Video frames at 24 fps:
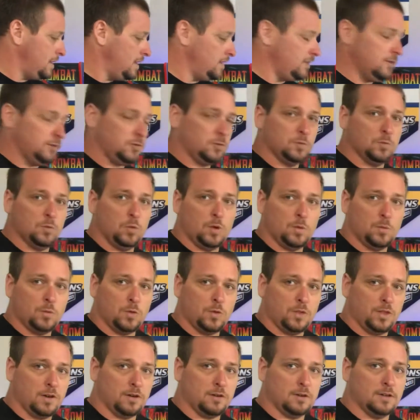and this was more and more
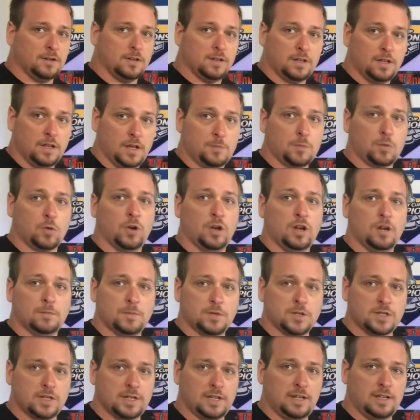their upgraded
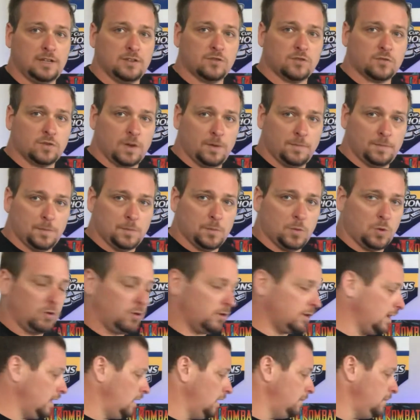machines from the Mortal
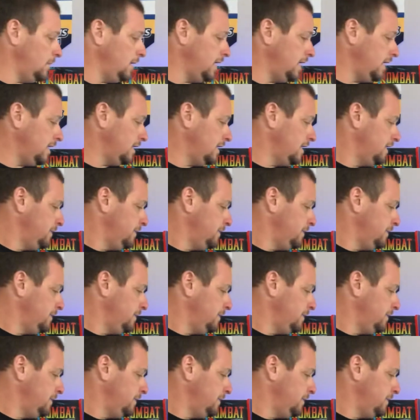Kombat.